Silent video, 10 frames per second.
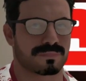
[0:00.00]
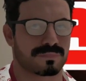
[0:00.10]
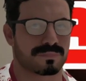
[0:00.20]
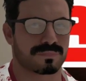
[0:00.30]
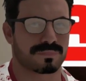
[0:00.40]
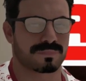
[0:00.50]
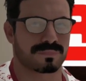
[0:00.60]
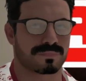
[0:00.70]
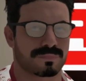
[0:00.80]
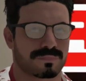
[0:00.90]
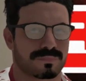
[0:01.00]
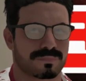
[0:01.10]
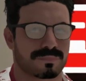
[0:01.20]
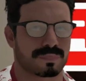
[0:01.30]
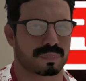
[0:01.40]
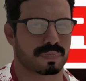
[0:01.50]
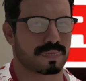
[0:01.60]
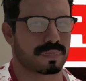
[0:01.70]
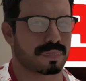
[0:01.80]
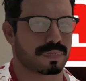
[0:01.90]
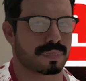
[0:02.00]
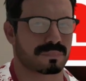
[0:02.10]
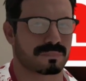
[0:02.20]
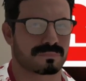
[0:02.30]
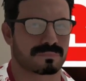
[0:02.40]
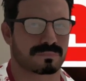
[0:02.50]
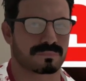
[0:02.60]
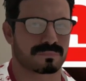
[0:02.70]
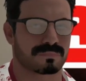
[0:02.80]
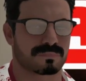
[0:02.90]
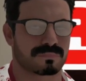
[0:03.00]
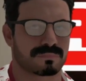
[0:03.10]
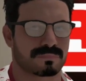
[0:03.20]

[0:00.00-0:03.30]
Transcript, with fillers: Mirage, looked did it in a whole other promo.